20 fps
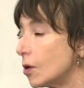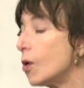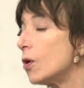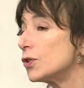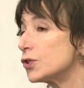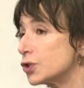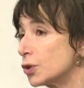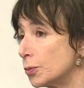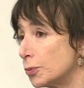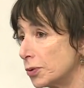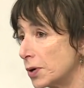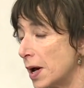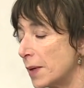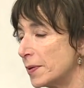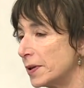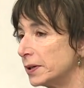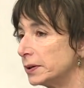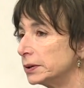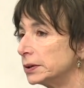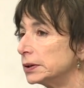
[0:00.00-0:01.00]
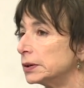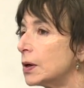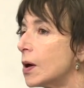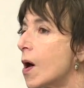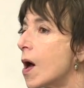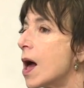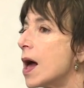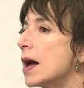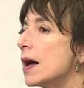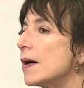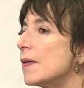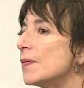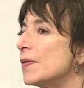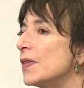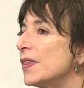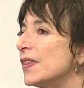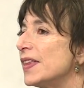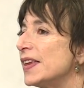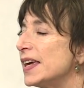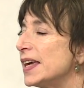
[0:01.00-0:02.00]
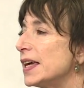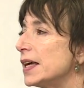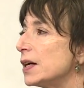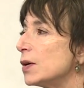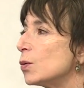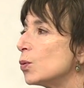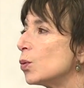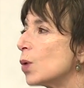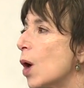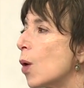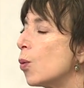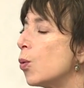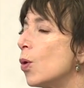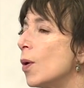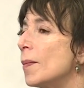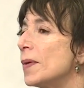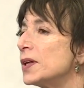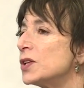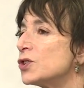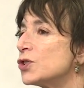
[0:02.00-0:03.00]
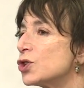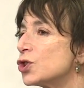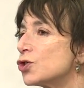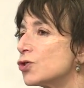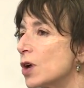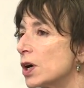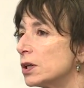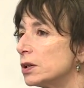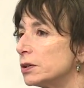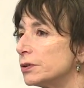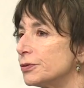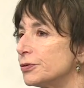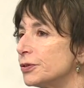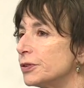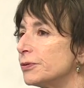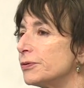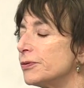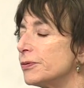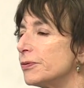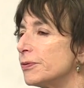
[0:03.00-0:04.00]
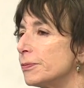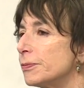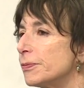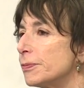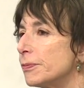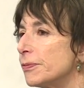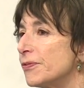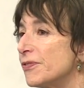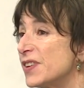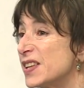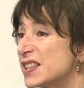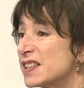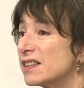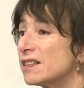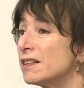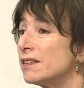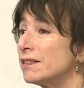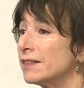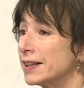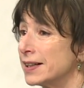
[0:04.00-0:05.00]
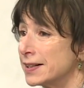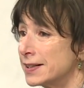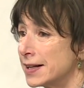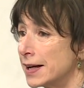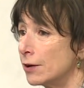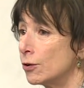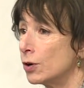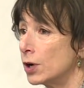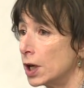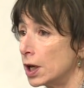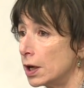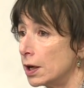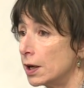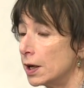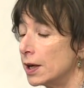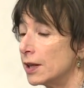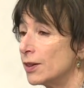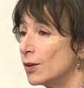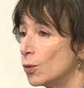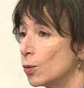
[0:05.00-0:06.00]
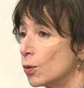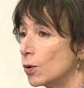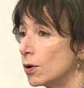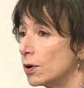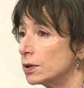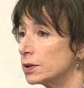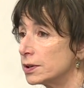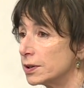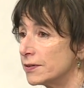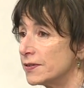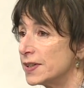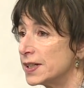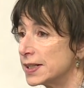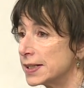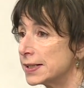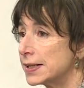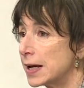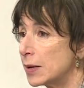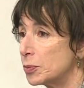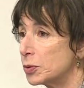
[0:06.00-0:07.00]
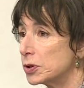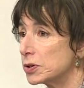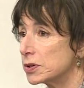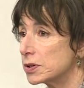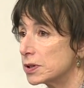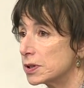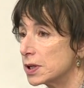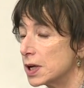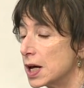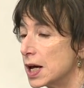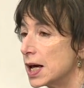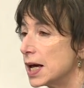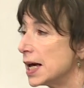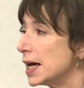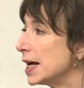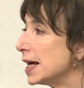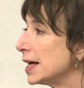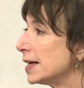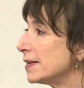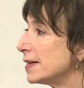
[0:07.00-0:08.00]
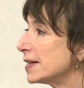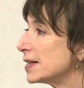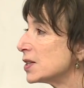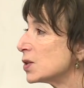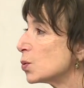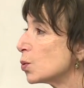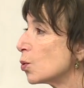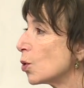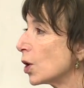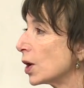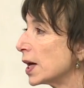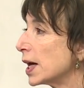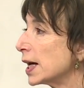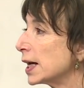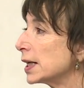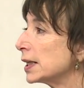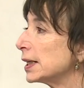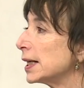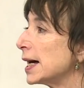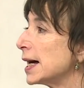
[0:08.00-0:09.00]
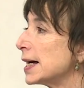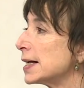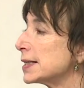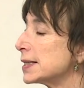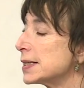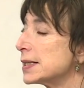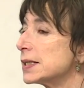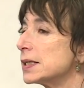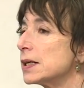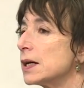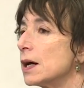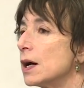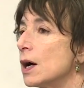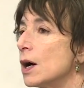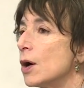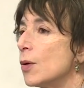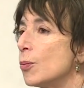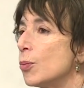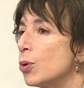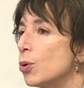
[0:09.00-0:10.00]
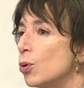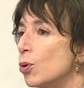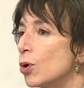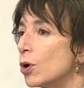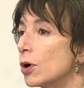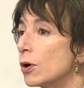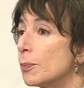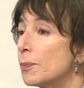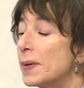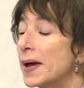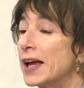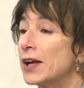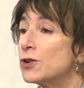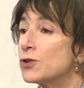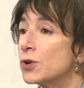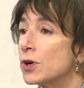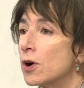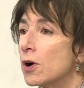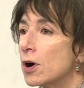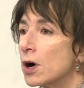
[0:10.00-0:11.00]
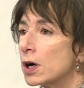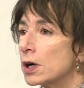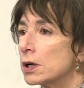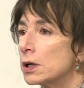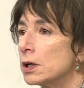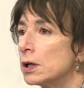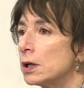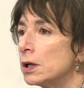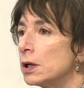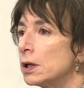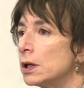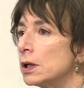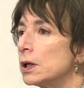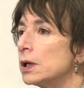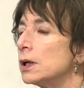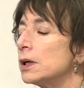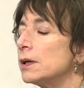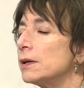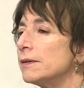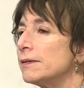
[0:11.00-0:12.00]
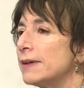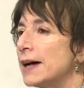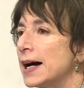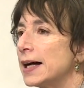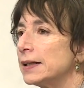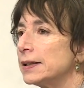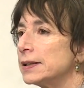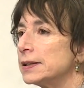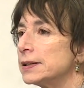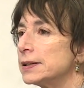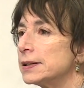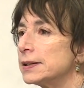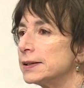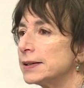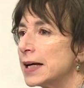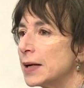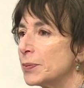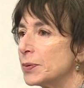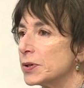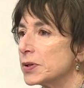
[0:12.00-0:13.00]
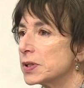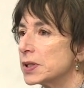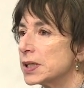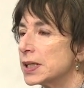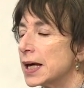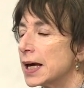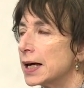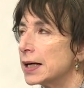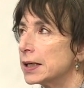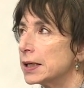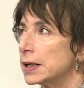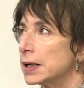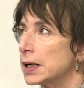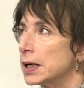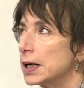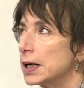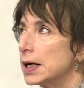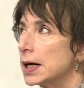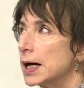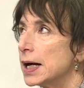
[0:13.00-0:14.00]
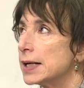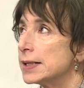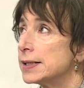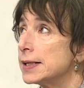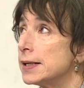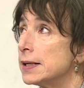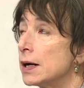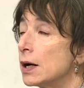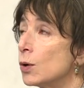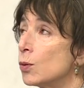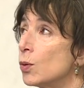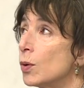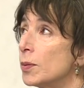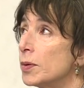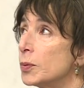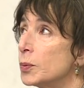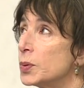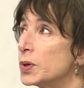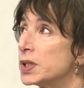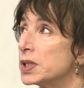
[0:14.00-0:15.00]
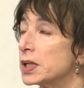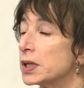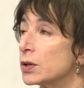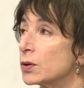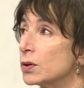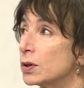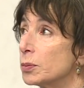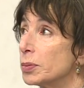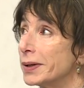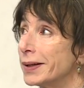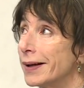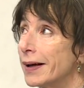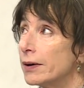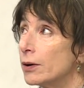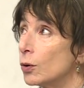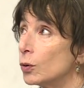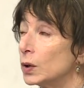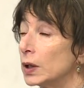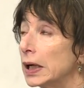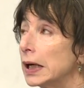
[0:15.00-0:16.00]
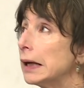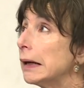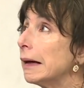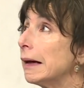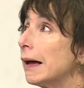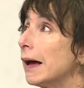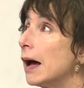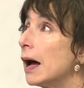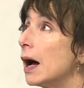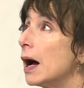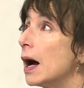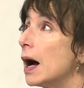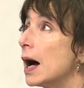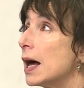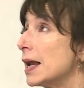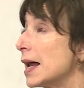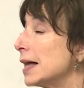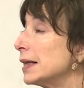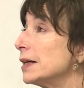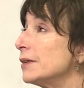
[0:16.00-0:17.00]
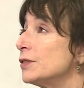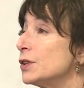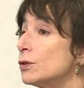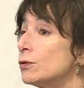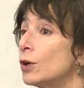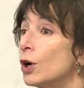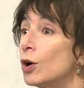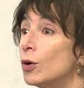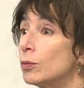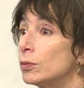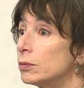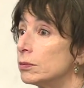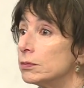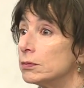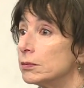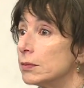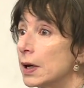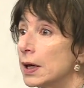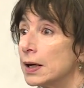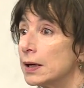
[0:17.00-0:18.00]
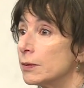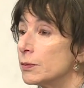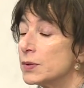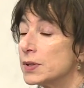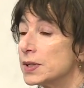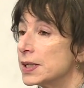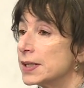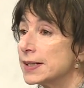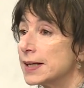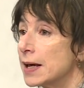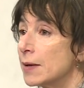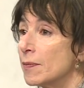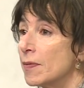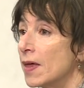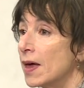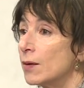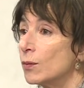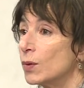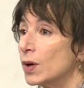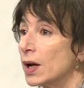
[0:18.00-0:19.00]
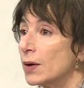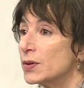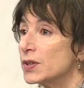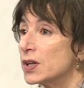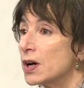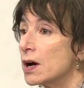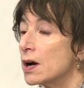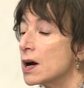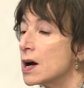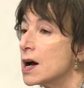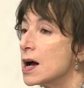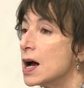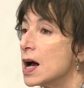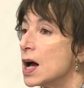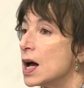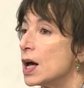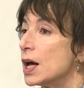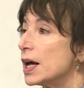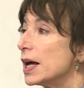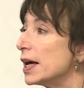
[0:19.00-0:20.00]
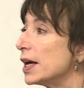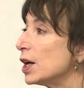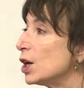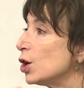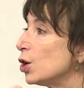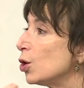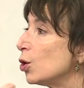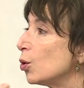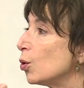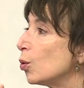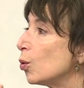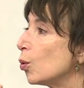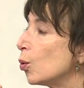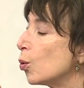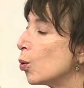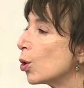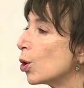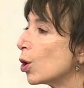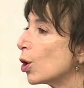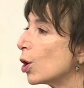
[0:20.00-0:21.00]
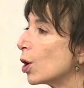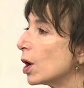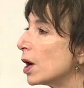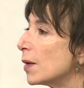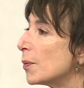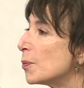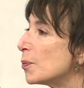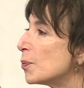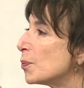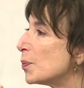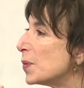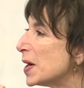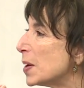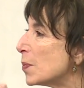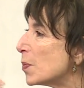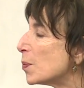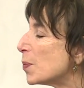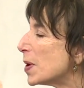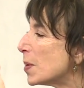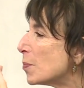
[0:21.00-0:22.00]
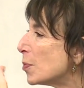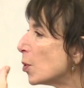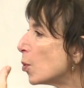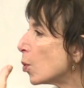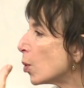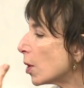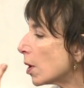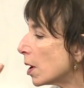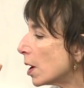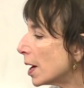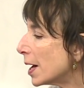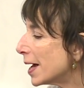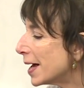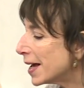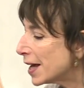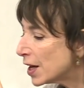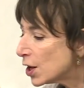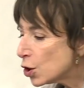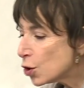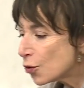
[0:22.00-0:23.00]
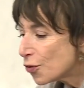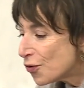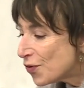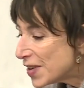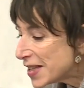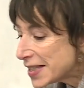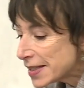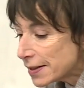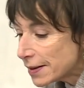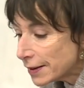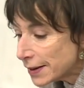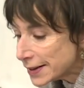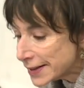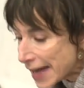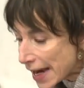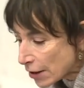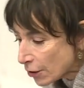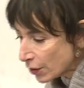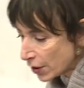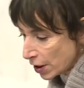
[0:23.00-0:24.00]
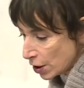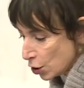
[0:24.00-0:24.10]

also primal. A woman's struggle for physical integrity in the world of this Naples, in this working class, poor, patriarchal, violent Naples, that as a young woman particularly, but not only, and I lived in Rome, and it was the same then when I was young, your physical integrity,